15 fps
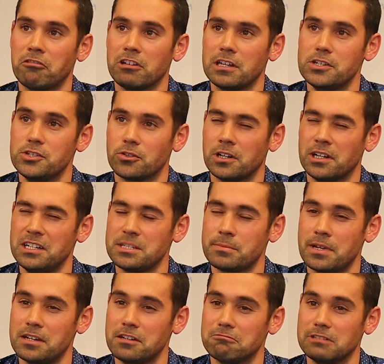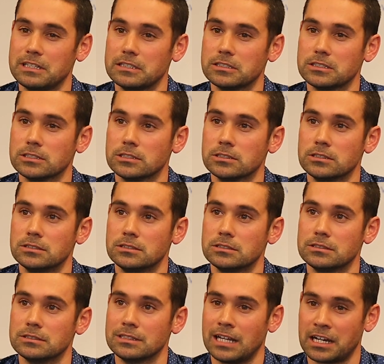I've really enjoyed it. It's been a real
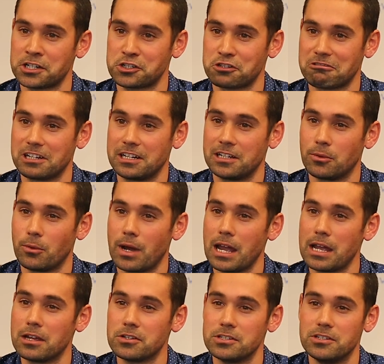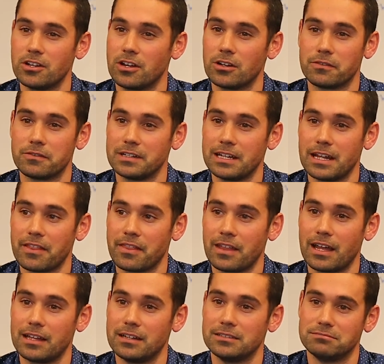luxury in a way because you don't often get
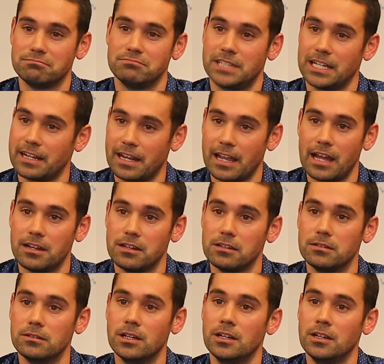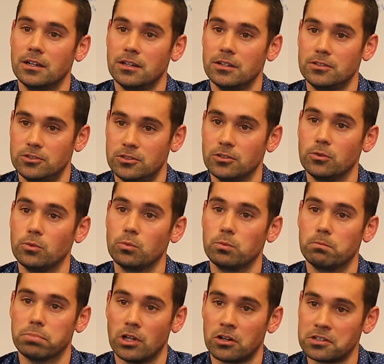that dedicated to
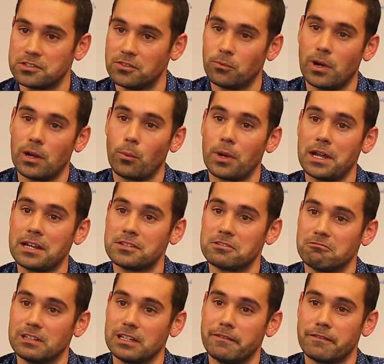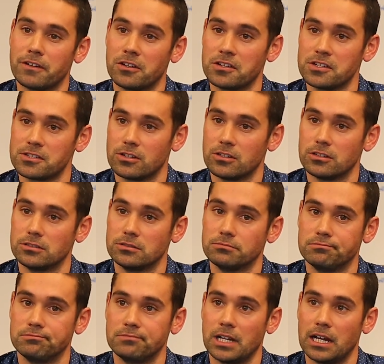blocks of 1 week to really focus
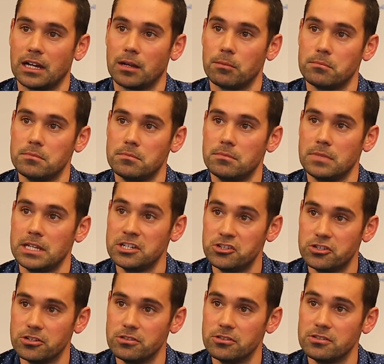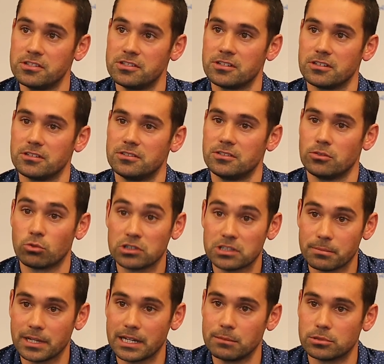on issues, to talk
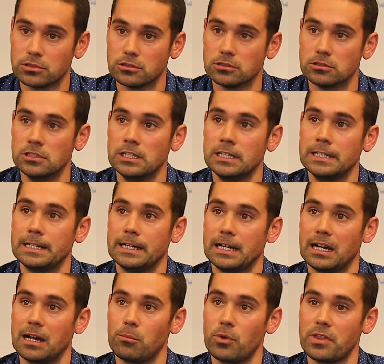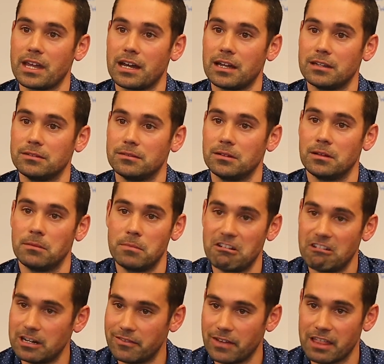to people without a
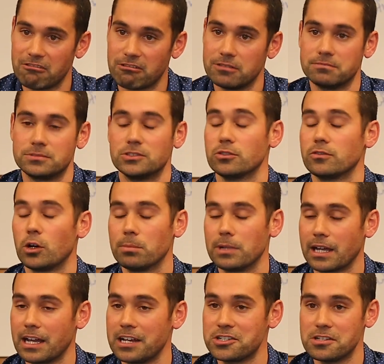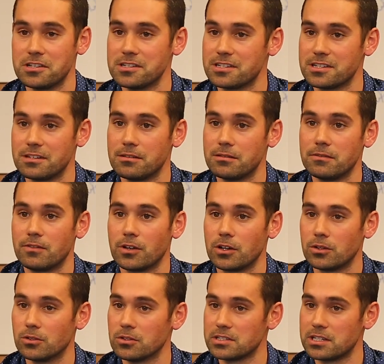myriad of other sort of obligations and
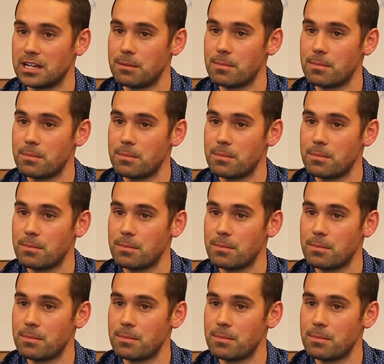phone calls and